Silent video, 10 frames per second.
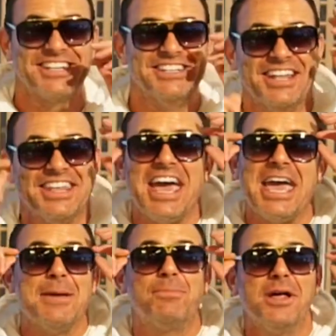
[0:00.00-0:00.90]
another
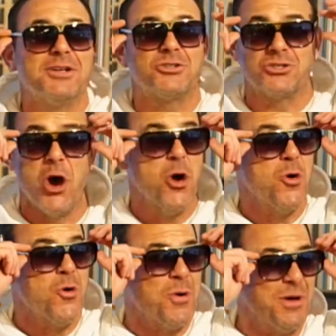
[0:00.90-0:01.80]
A plus show.
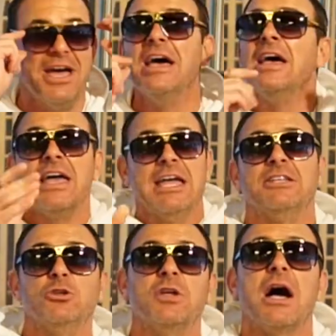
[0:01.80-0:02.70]
Yes, sir.
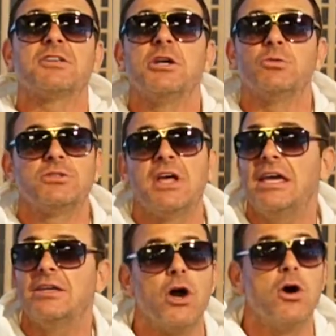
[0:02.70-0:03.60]
And you talk shit we will
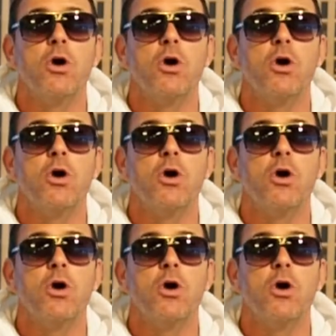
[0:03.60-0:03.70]
take yo